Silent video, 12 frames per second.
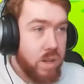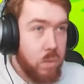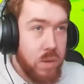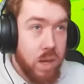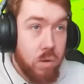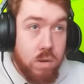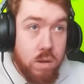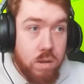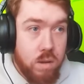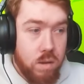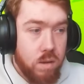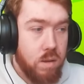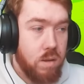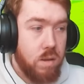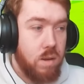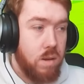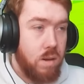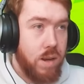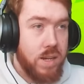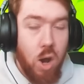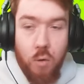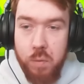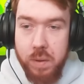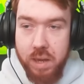wait, did we kill? Let's
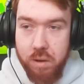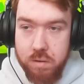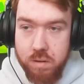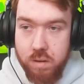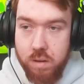hope we kill.